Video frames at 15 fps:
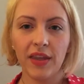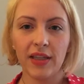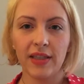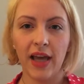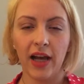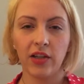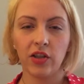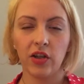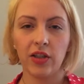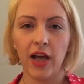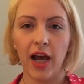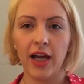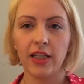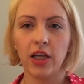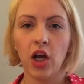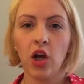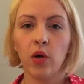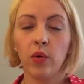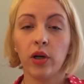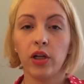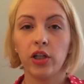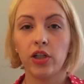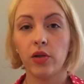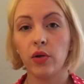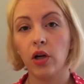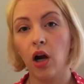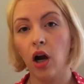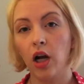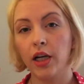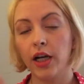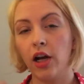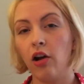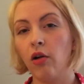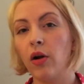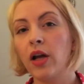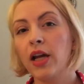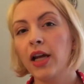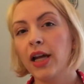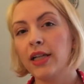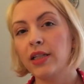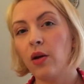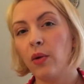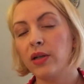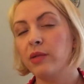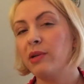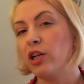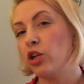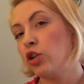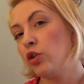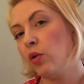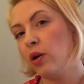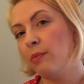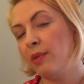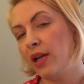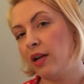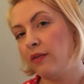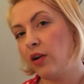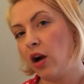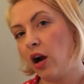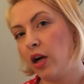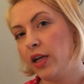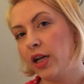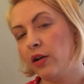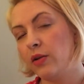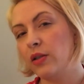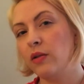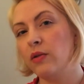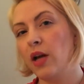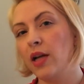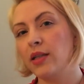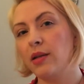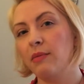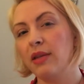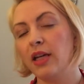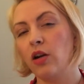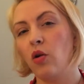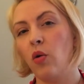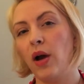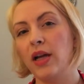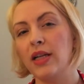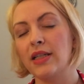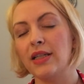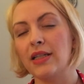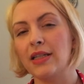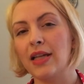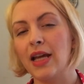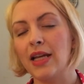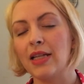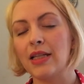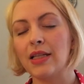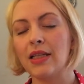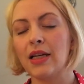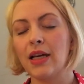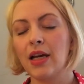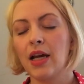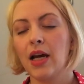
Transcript: this exercise, we're going to do cardio. It's going to be a short bit of cardio, so not something quite as intense.